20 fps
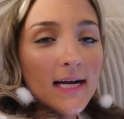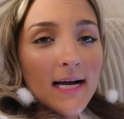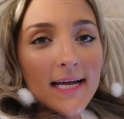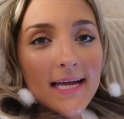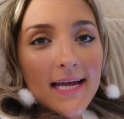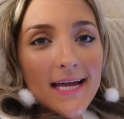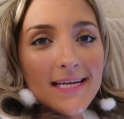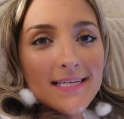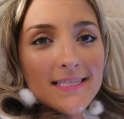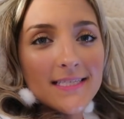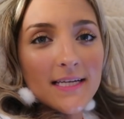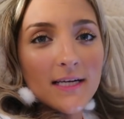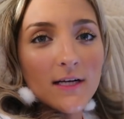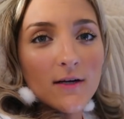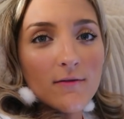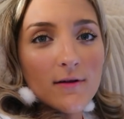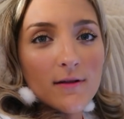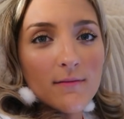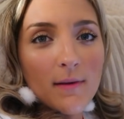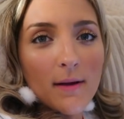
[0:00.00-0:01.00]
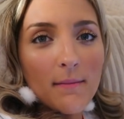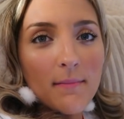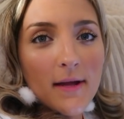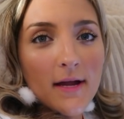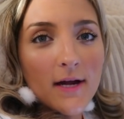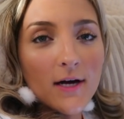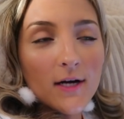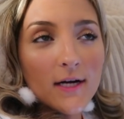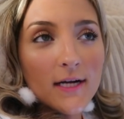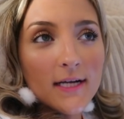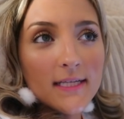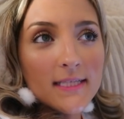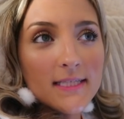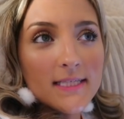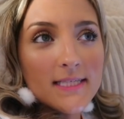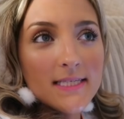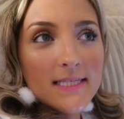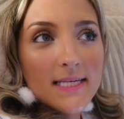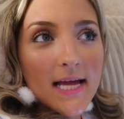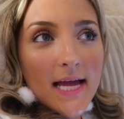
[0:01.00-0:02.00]
I ate dinner with my
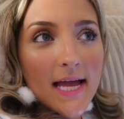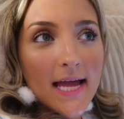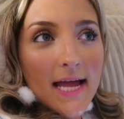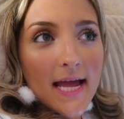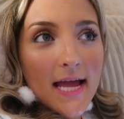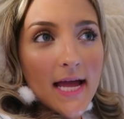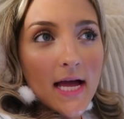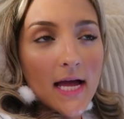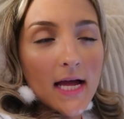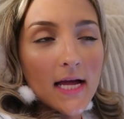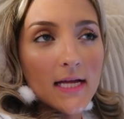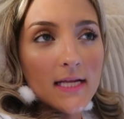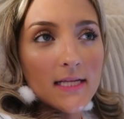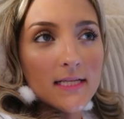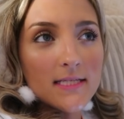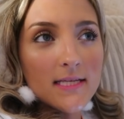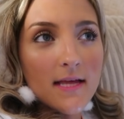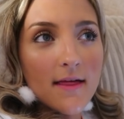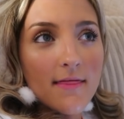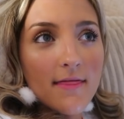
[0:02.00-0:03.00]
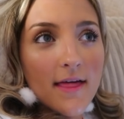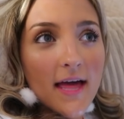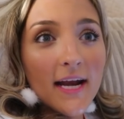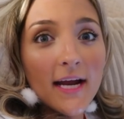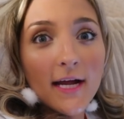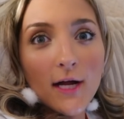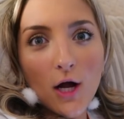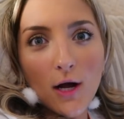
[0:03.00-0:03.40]
parents, and then I